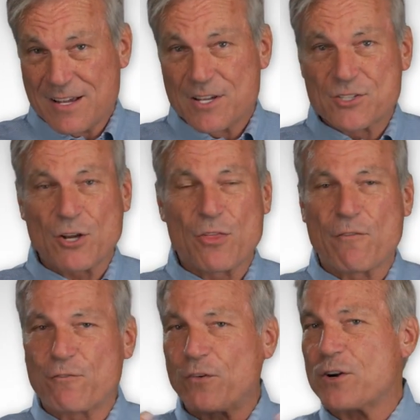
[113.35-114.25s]
So the
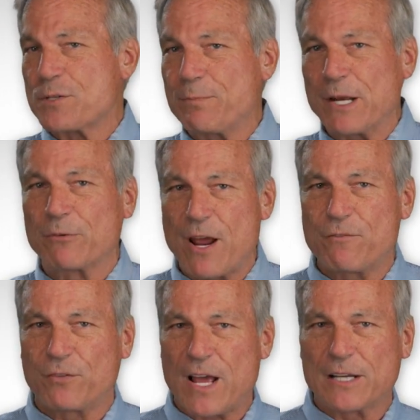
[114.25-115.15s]
first big
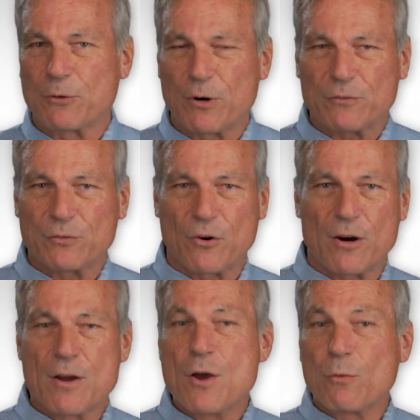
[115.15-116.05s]
red flag to work
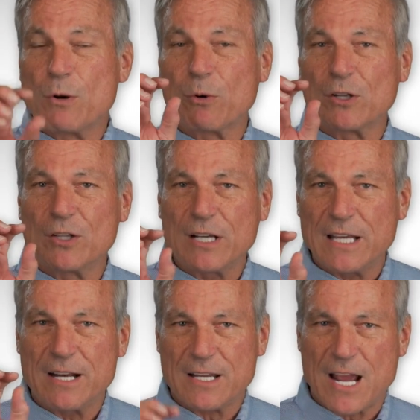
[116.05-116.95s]
for when we're
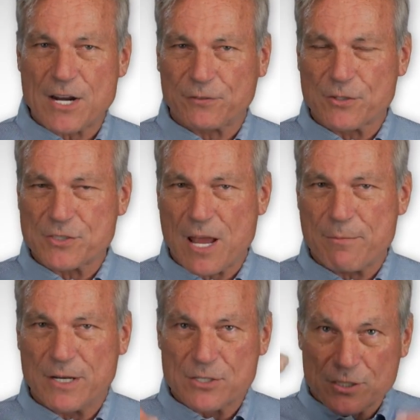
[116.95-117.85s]
looking at a cash flow
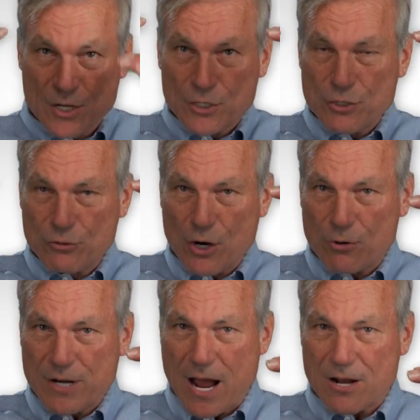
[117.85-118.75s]
statement is you go
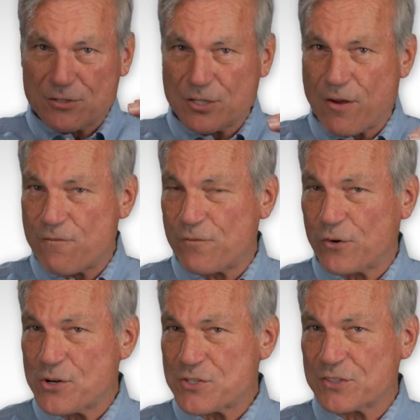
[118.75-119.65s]
down to the
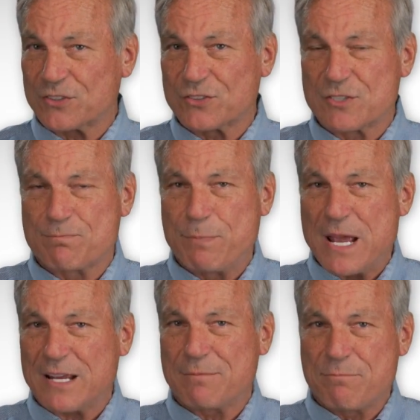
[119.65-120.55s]
first
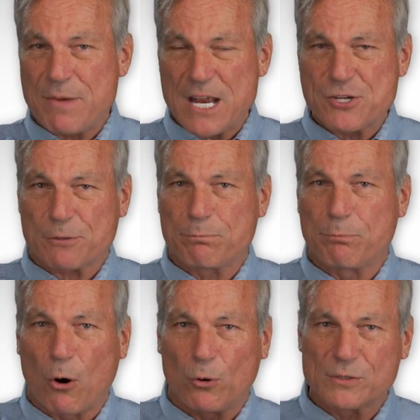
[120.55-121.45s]
big major
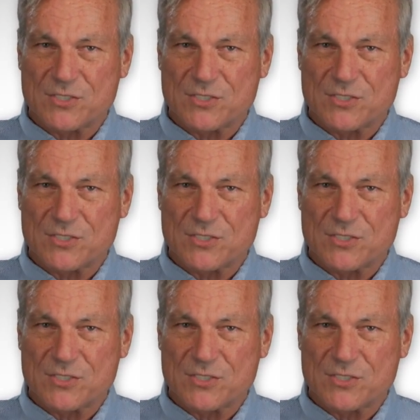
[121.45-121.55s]
bold